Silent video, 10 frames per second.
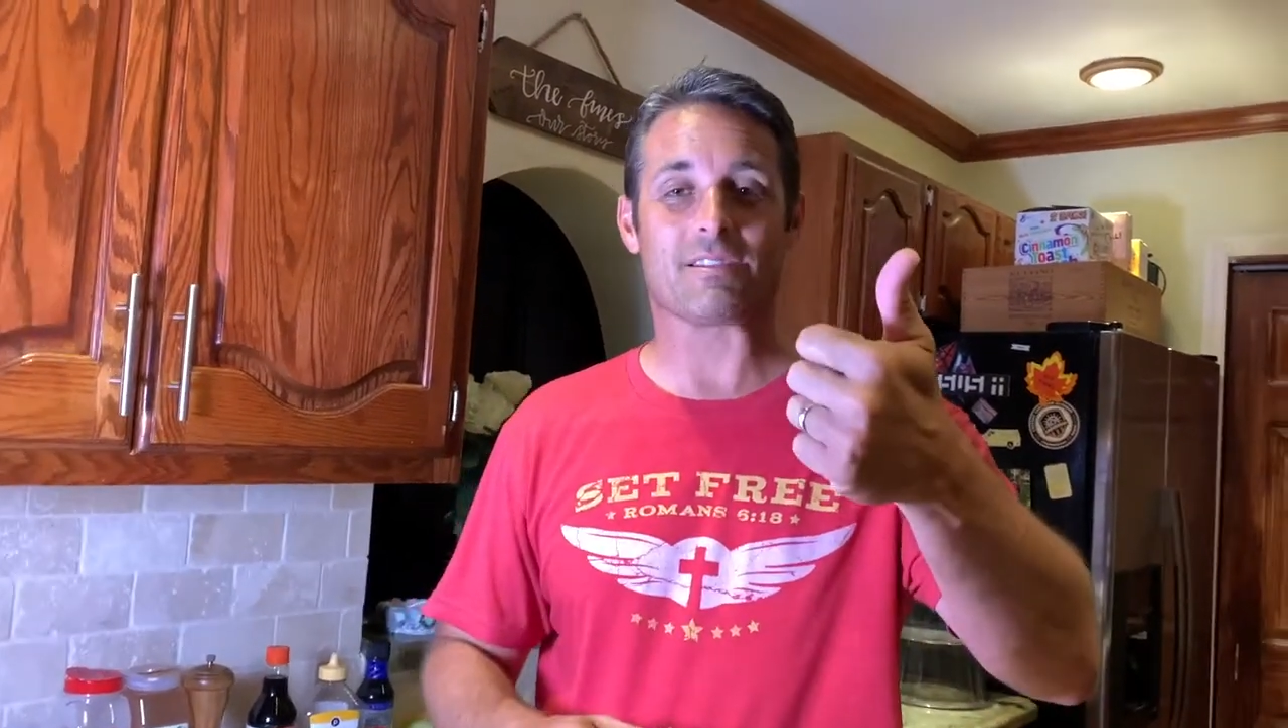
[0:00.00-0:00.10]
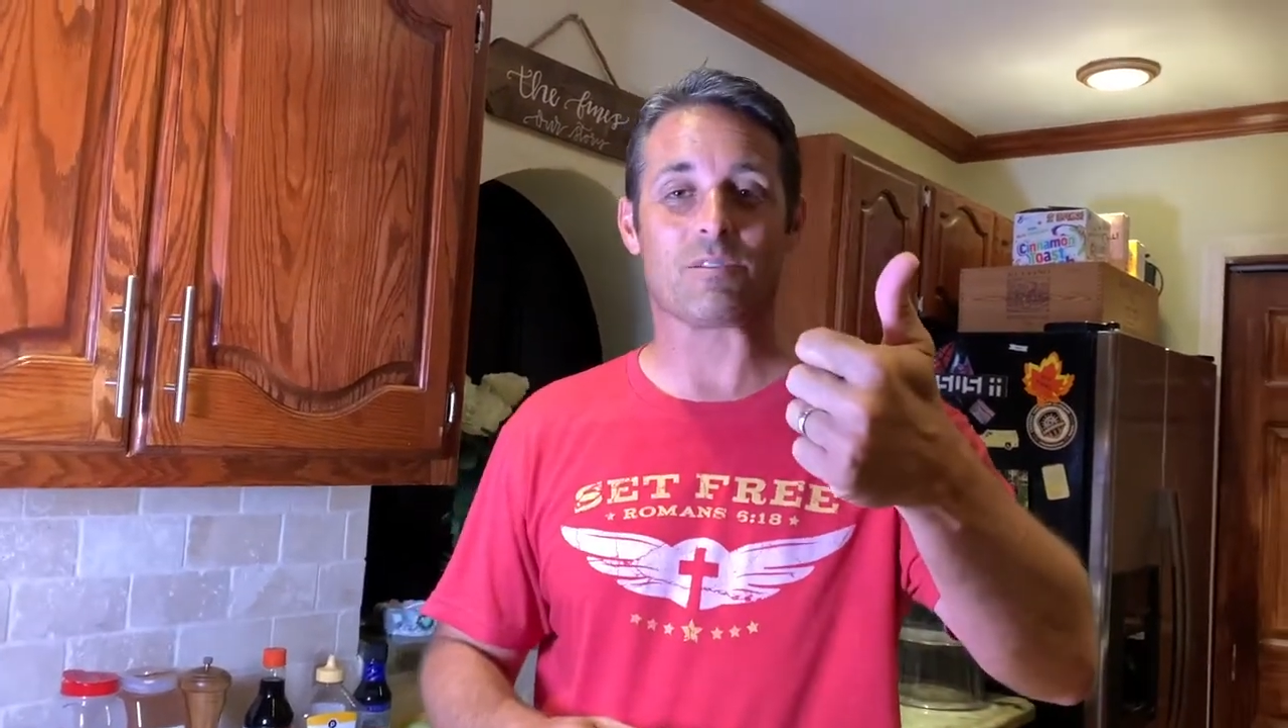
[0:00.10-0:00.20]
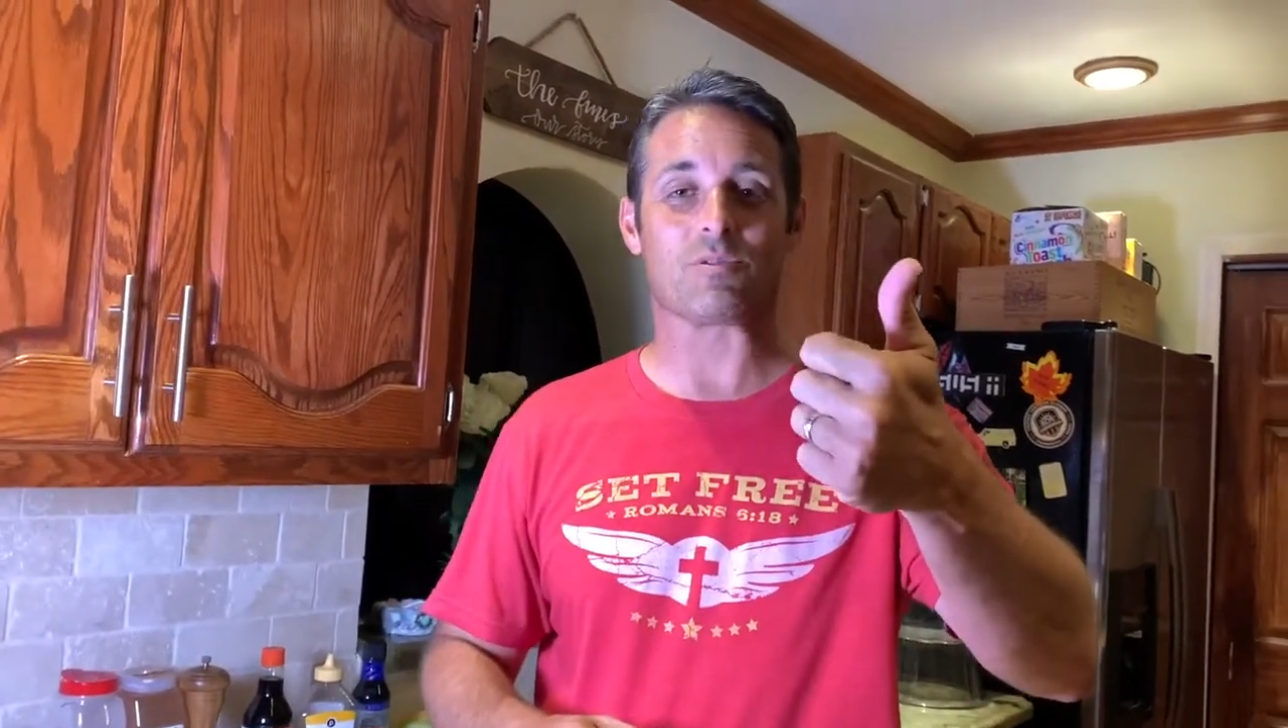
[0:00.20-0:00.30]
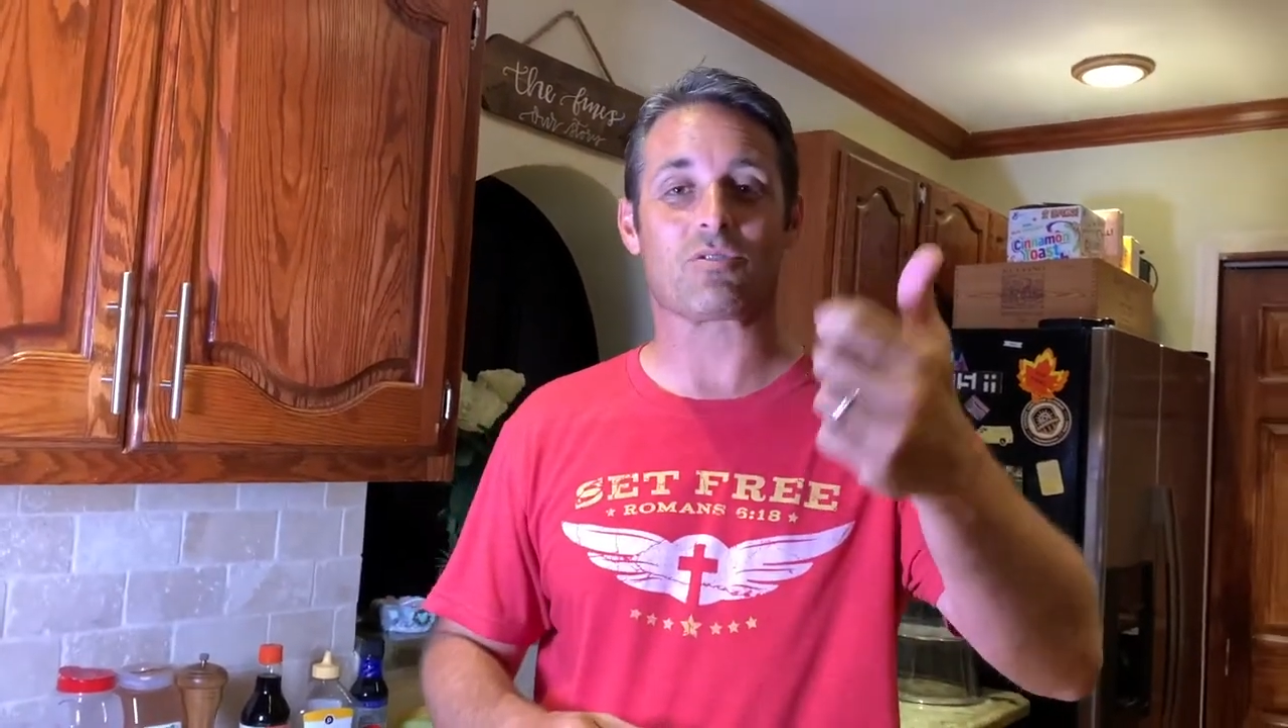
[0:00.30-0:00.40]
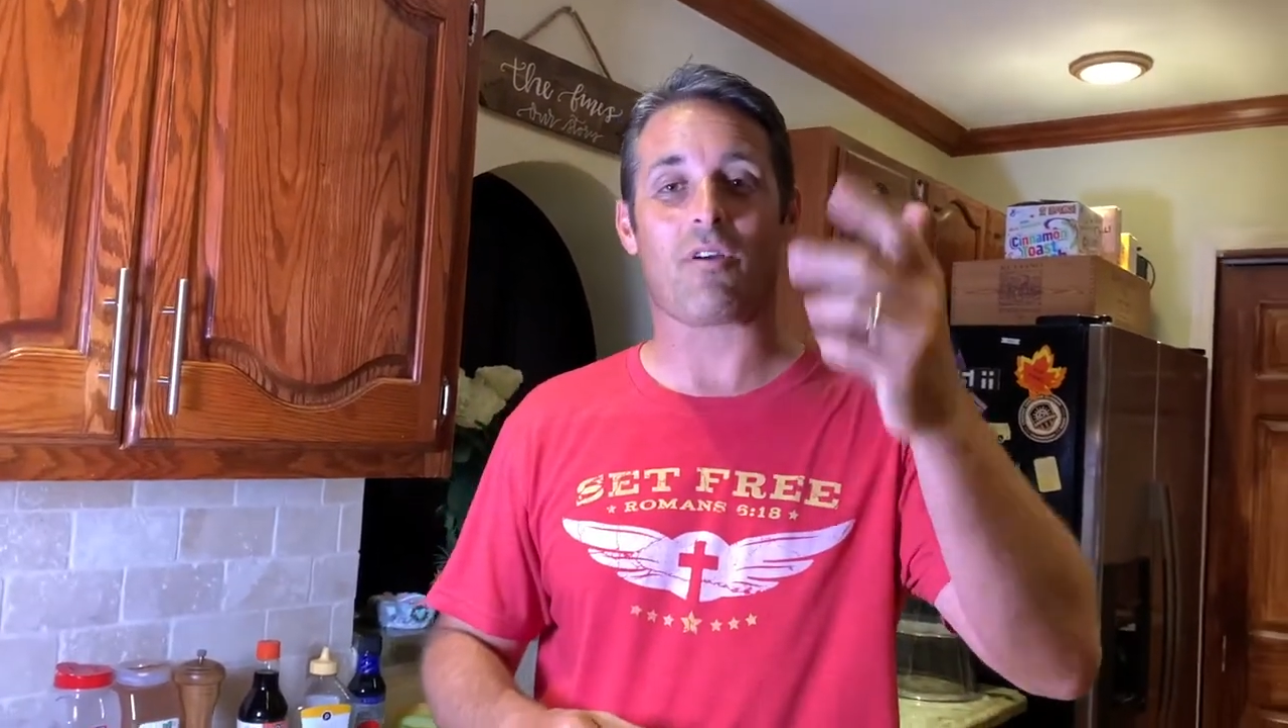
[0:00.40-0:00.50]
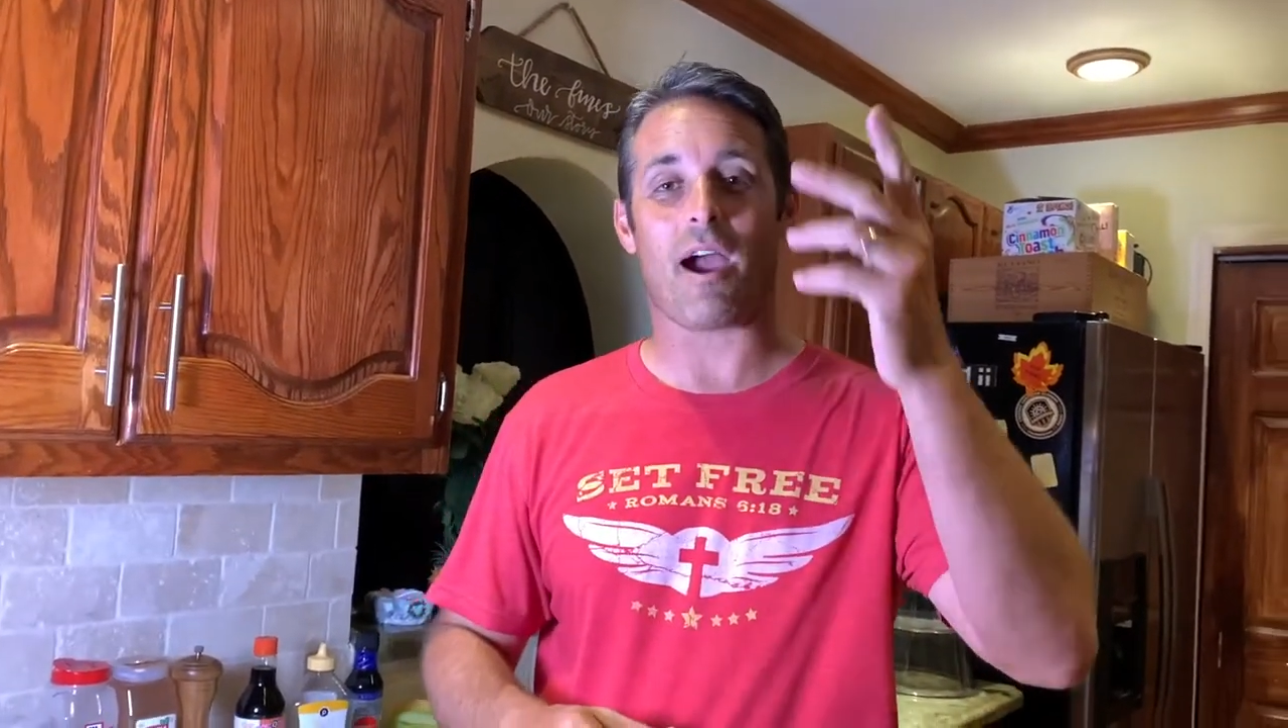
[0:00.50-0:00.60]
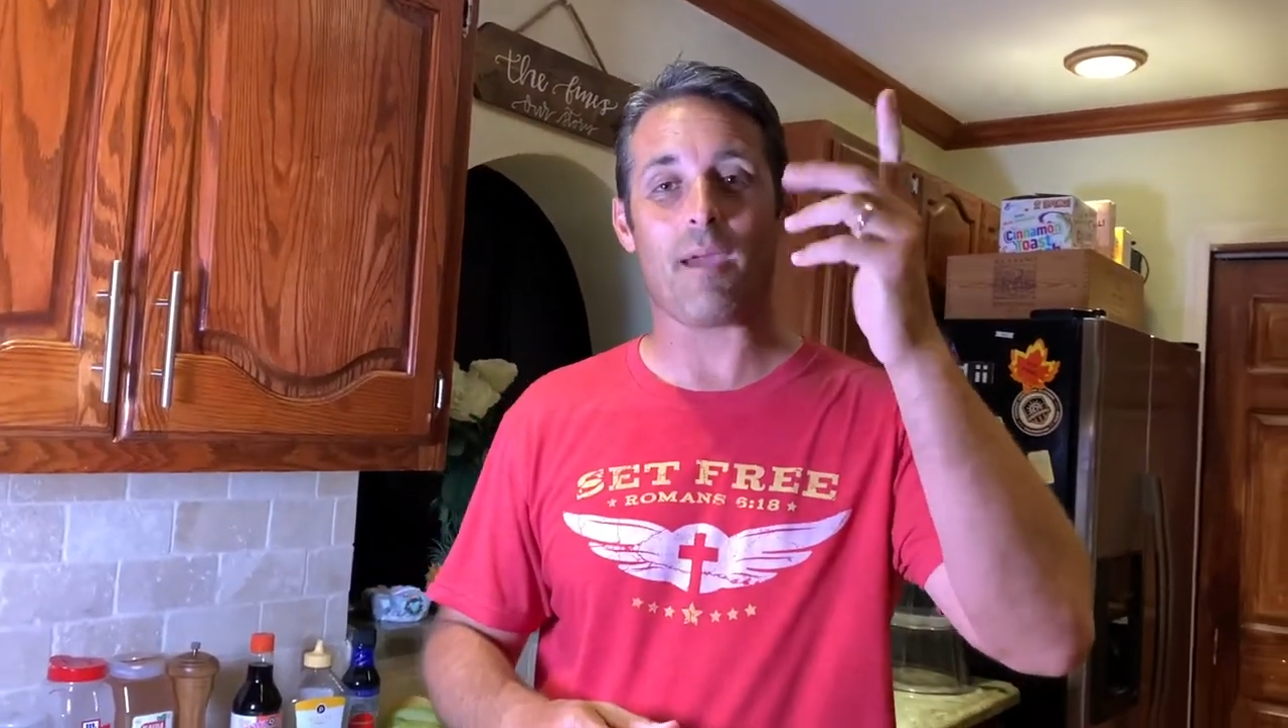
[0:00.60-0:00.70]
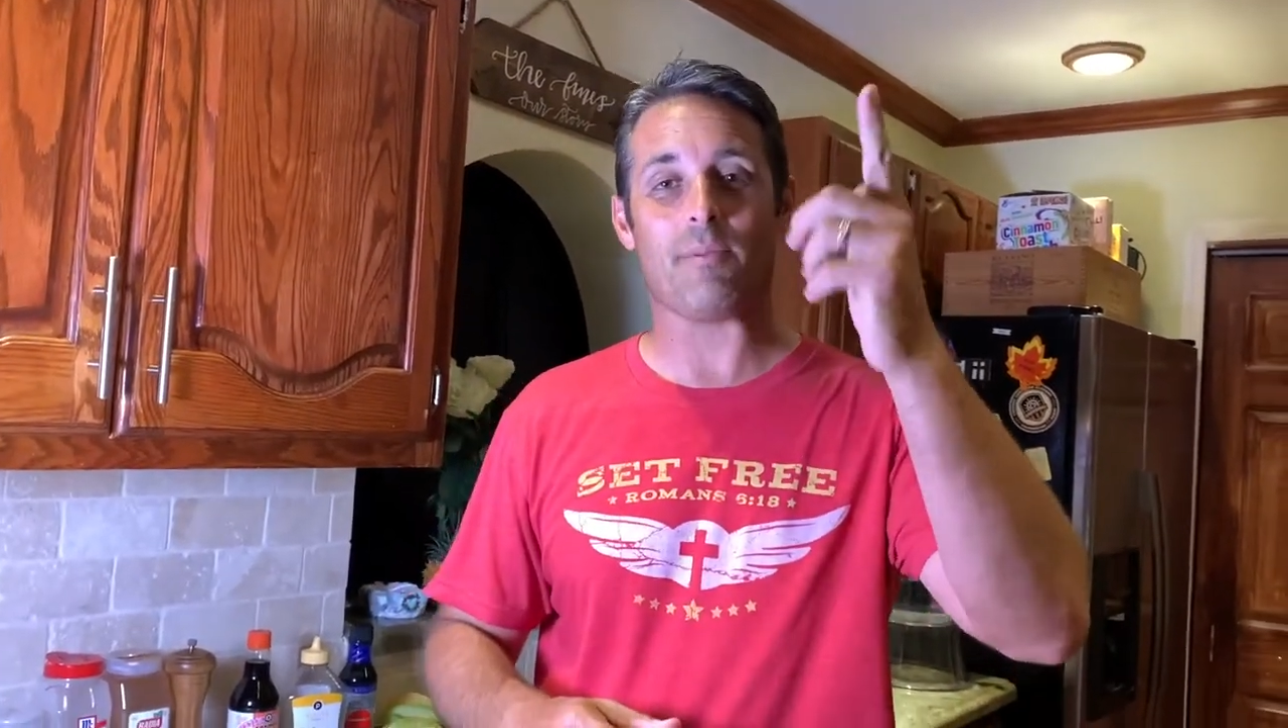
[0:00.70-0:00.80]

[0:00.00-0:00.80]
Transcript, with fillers: subscribe,